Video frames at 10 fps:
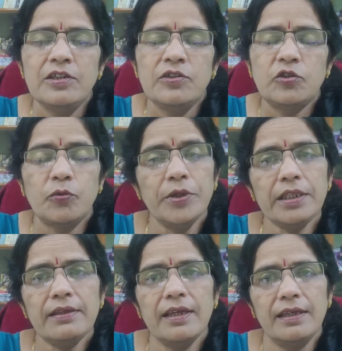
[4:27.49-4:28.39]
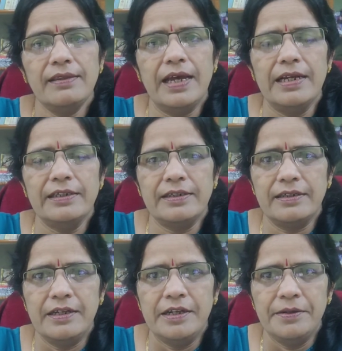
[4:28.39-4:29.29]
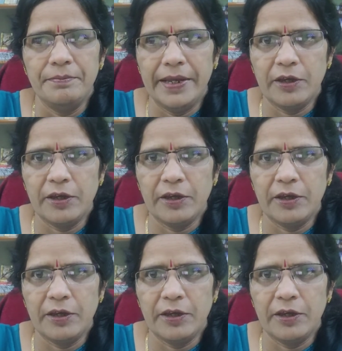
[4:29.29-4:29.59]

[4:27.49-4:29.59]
So we think that by